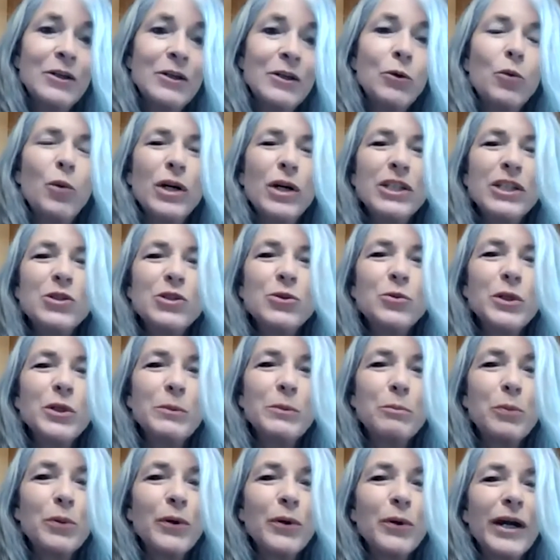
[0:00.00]
What do we
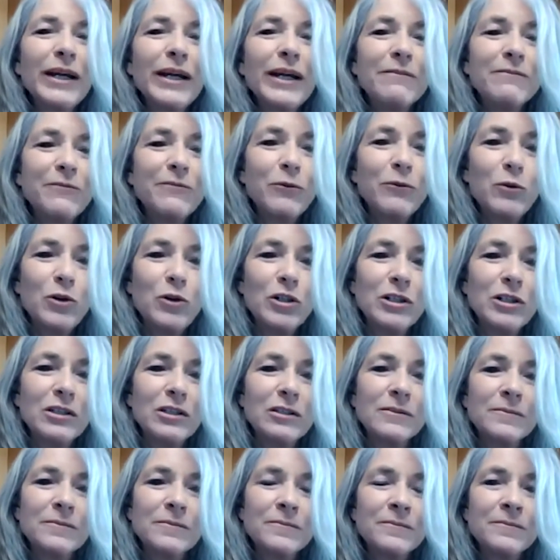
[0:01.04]
pray for?